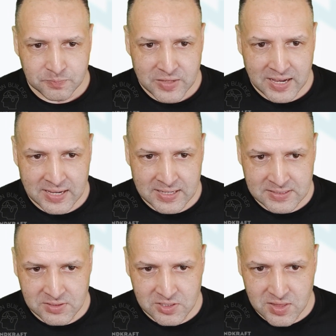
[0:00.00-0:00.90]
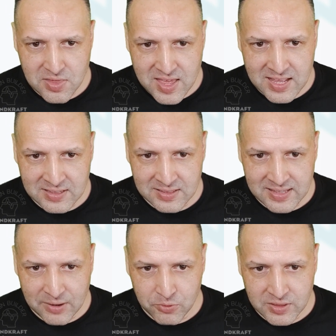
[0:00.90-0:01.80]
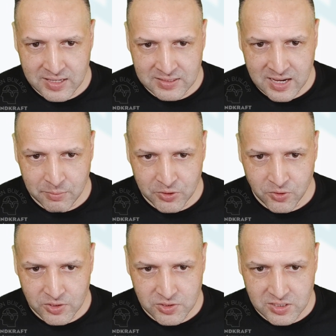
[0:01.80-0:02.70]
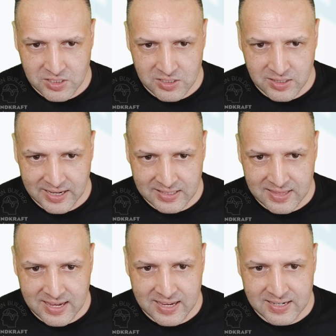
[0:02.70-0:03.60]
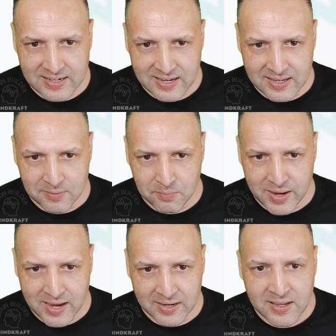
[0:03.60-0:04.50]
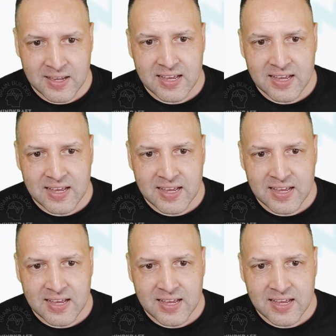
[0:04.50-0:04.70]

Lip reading: And then that would then come across to here like that and bang,